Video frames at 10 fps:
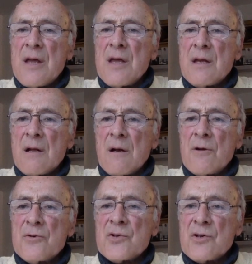pay
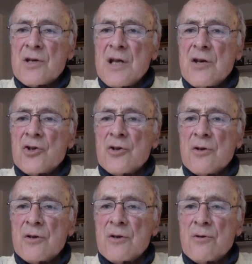close attention